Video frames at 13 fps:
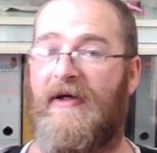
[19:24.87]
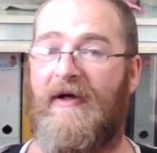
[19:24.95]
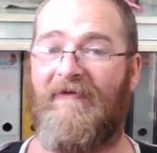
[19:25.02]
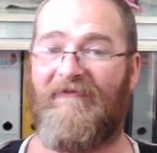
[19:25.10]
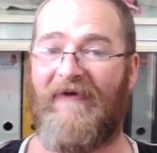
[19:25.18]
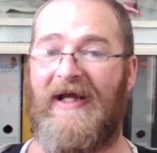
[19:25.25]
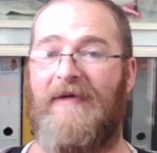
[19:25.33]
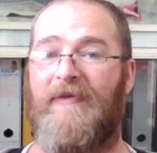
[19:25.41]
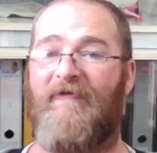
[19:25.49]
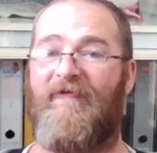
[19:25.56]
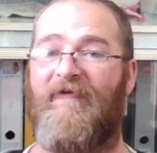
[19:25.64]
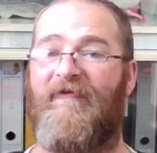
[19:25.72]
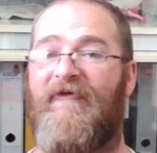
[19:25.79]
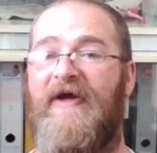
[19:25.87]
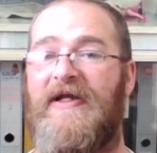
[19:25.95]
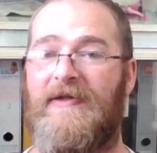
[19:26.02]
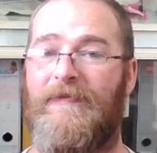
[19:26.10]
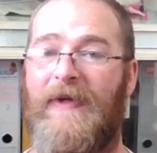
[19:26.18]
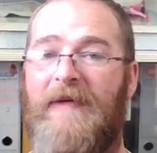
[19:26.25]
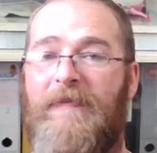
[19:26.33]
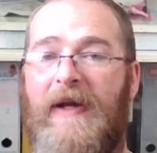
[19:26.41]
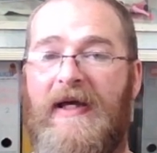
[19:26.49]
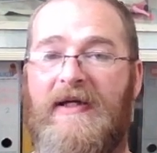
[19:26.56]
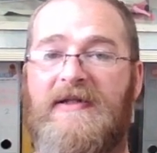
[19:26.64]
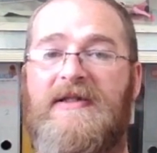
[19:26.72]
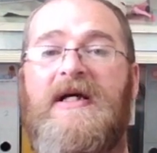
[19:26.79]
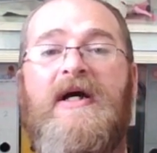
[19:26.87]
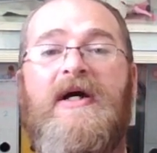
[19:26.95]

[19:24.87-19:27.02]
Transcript: available for free-to-play players